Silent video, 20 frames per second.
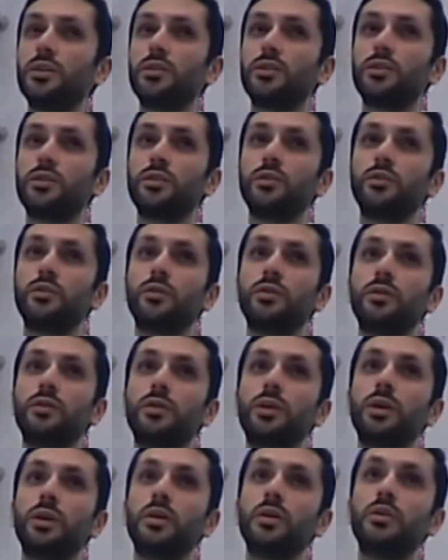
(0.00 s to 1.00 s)
to
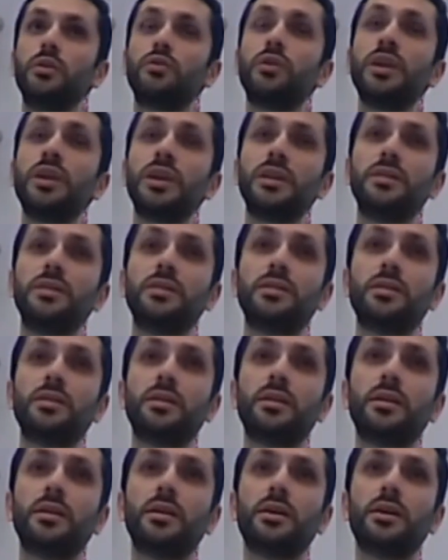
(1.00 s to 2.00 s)
read,
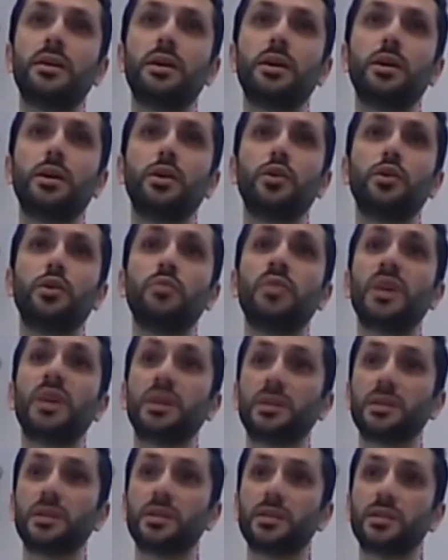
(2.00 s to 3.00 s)
to
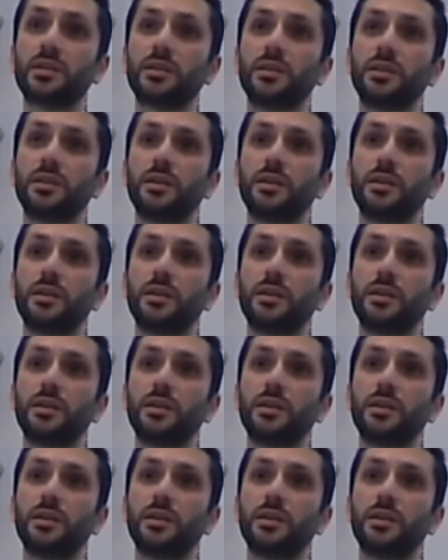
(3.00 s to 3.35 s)
mix.